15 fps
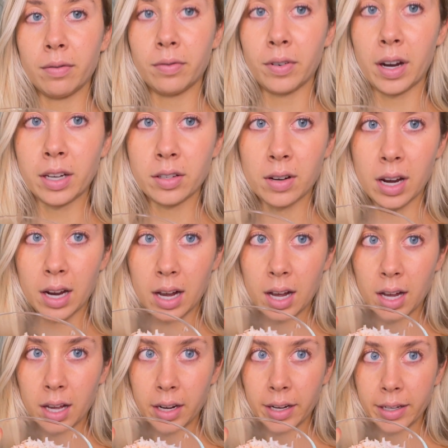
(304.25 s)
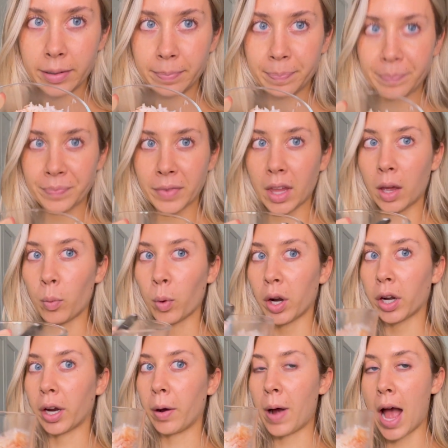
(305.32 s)
Frank's Red Hot on it and we're
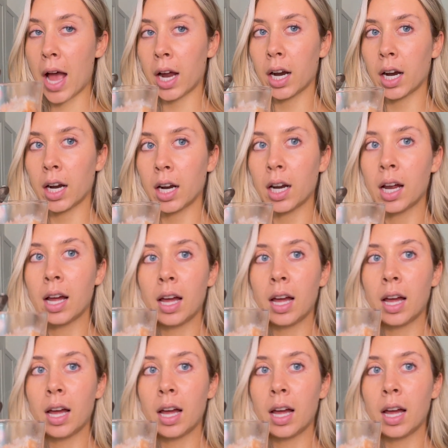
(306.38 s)
gonna go at her.